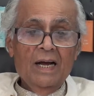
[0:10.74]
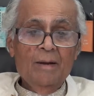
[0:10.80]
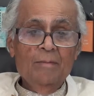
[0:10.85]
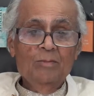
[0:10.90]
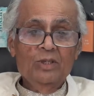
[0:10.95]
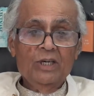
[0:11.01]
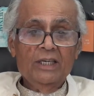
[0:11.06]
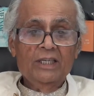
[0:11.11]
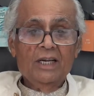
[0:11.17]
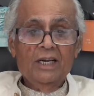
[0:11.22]
am
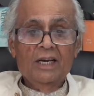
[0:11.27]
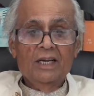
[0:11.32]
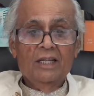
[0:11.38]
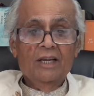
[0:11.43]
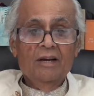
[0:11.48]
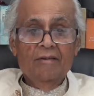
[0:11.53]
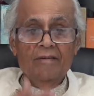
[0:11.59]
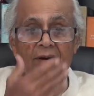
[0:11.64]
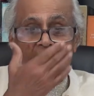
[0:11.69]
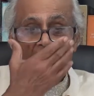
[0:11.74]
Chaitanya
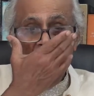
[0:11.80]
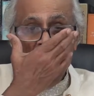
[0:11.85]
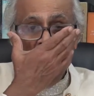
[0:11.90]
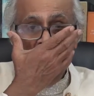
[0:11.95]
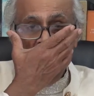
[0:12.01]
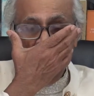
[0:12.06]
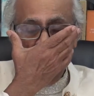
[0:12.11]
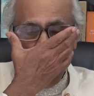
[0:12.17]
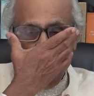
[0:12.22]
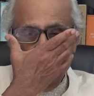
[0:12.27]
Davé.
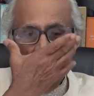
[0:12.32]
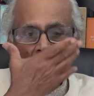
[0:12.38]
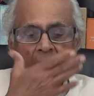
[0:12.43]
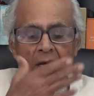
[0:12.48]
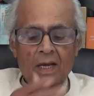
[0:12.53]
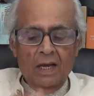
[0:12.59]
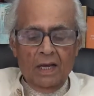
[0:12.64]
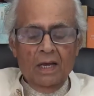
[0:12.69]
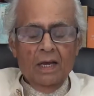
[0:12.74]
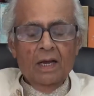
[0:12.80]

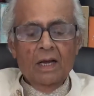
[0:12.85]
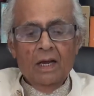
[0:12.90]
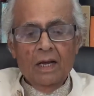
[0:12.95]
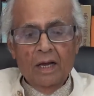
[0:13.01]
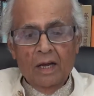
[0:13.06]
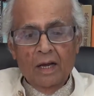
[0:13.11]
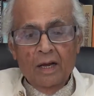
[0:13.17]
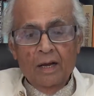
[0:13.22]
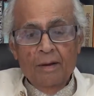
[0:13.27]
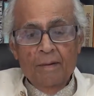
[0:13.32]

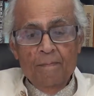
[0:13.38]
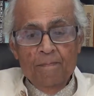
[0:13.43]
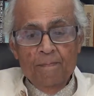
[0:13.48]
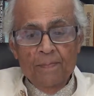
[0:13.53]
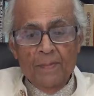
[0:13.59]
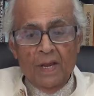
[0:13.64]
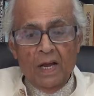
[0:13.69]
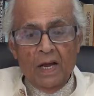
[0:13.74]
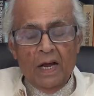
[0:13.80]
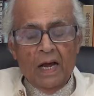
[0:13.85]
I
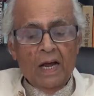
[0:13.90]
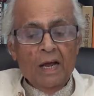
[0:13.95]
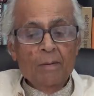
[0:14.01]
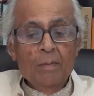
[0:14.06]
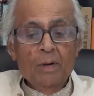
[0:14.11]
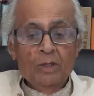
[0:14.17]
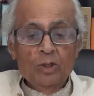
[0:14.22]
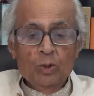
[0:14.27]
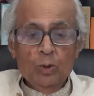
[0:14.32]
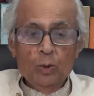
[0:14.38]
am
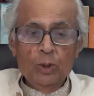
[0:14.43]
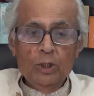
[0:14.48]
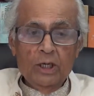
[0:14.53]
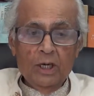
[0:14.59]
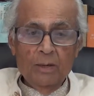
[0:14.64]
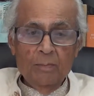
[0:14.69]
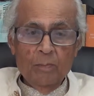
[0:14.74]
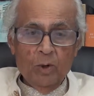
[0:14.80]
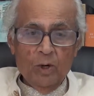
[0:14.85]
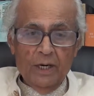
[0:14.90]
a
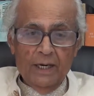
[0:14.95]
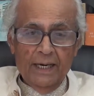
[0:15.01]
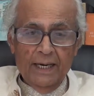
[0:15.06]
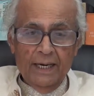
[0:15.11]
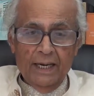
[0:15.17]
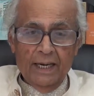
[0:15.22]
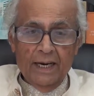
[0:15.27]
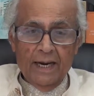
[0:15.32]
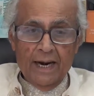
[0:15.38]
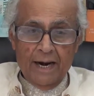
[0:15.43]
social,
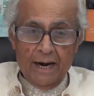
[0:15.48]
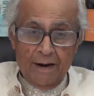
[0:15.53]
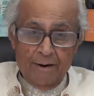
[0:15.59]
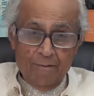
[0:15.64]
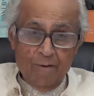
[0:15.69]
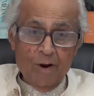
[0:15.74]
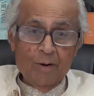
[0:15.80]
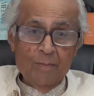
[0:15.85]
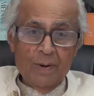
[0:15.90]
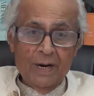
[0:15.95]
political and
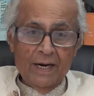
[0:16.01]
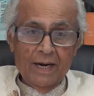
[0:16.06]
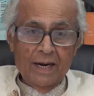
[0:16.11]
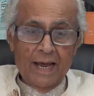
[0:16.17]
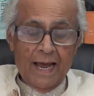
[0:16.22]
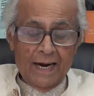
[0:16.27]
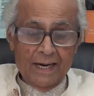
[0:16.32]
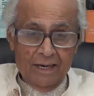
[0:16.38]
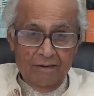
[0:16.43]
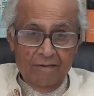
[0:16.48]
environmental
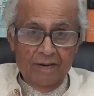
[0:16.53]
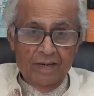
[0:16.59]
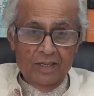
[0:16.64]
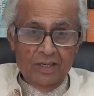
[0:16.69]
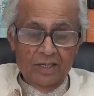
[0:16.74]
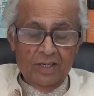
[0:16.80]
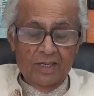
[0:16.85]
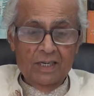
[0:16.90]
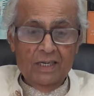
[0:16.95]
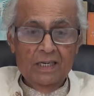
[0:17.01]

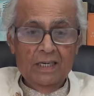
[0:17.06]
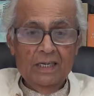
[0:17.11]
activist.